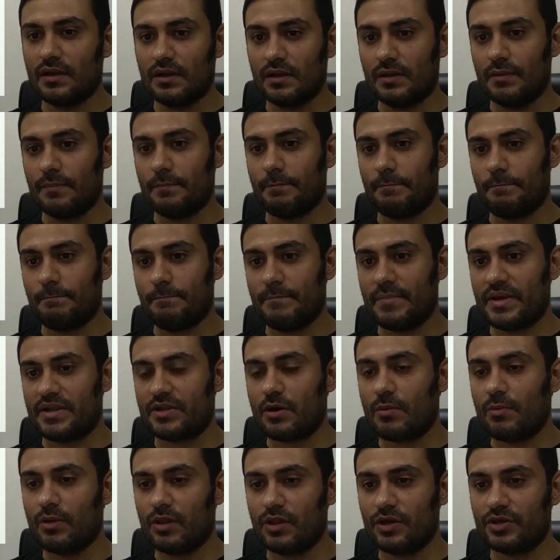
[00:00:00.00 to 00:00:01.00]

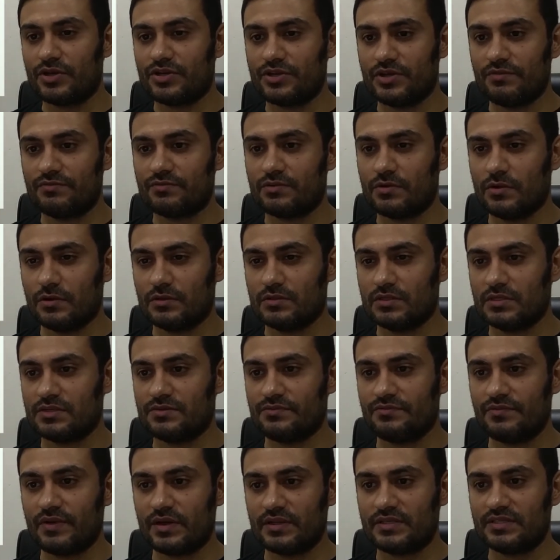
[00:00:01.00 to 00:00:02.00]
Metabolic shift
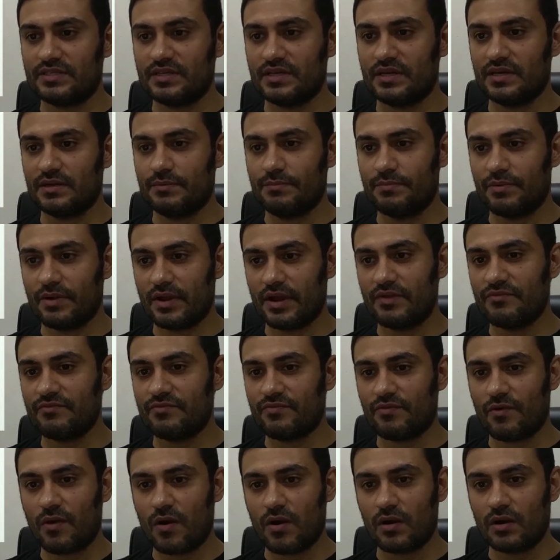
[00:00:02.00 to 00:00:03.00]
causes fatigue, brain
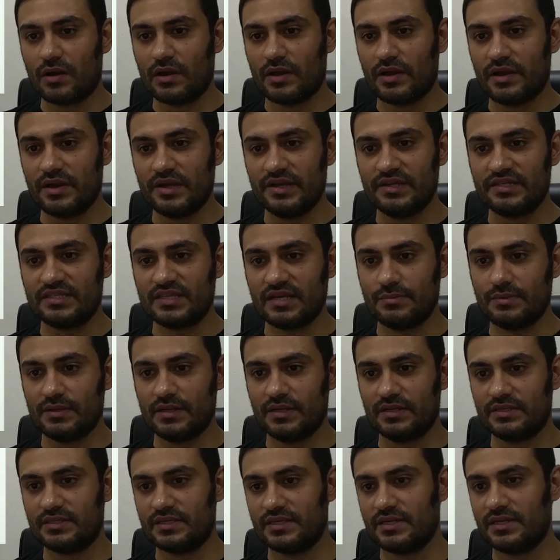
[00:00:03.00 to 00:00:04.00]
fog,
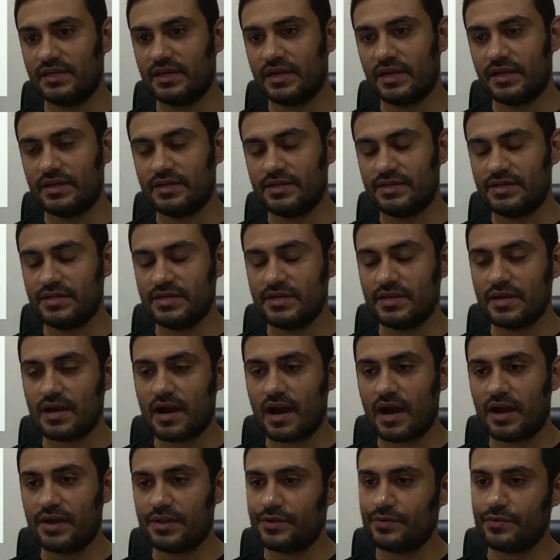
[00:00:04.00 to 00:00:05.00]
irritability and
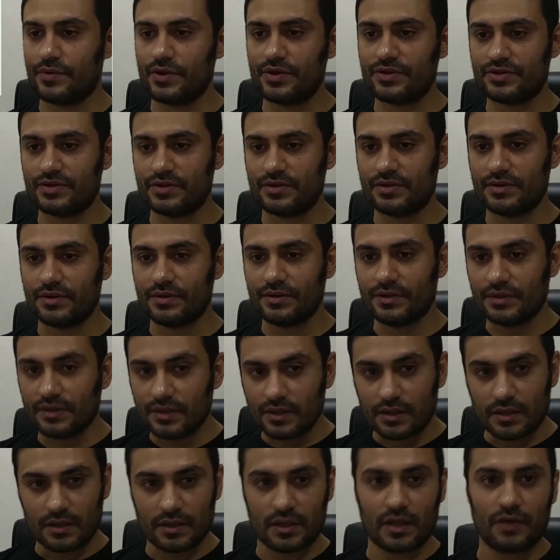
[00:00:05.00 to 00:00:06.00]
dehydration.
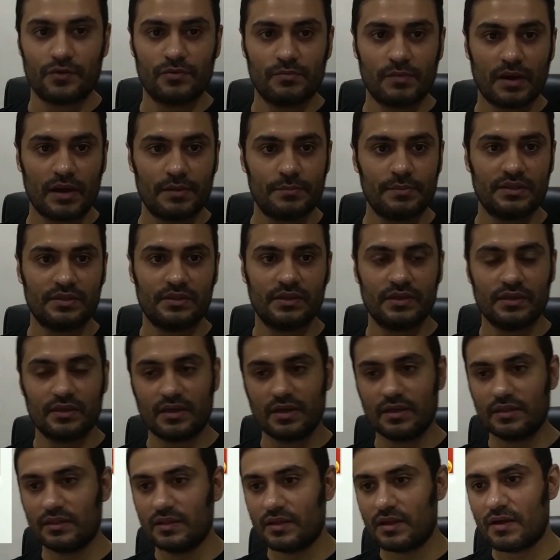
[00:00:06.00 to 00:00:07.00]
Now you might be
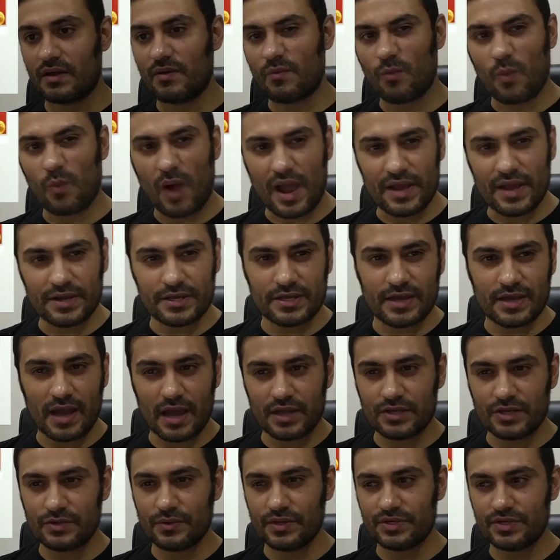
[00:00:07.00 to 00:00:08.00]
thinking that why
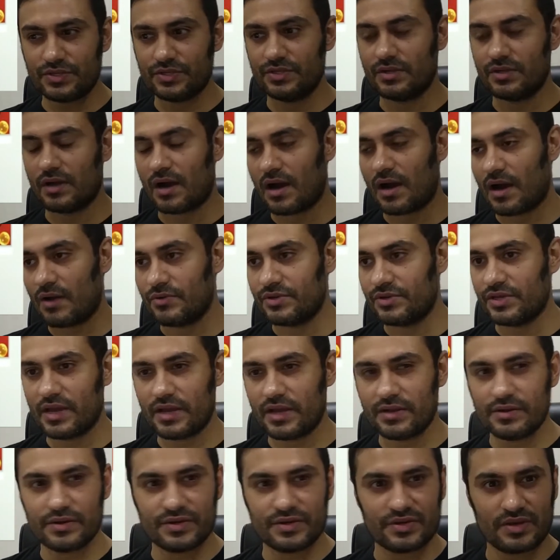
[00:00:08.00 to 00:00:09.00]
dehydration? How
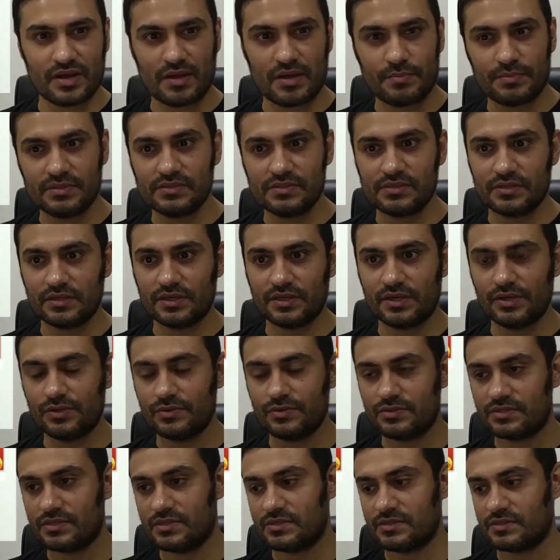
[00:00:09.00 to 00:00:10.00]
dehydration happens in
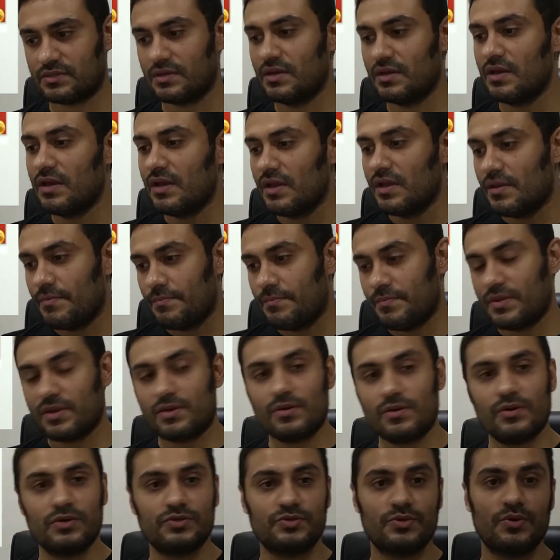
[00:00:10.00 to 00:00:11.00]
ketosis?
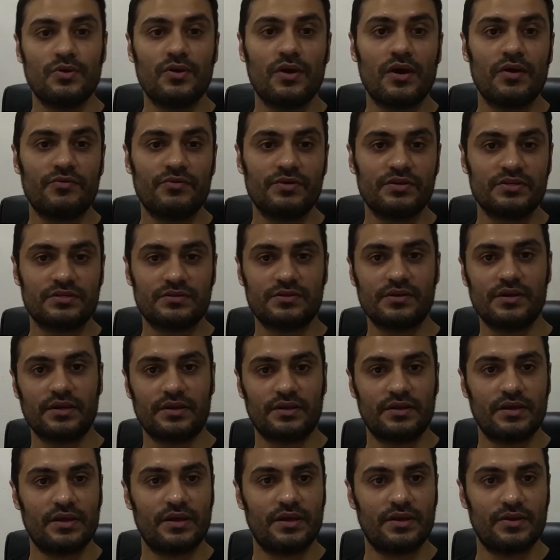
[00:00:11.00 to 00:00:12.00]
Because you have
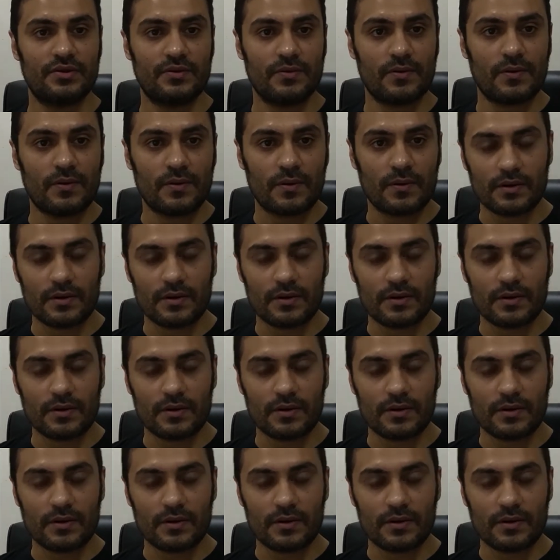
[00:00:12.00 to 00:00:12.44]
restricted your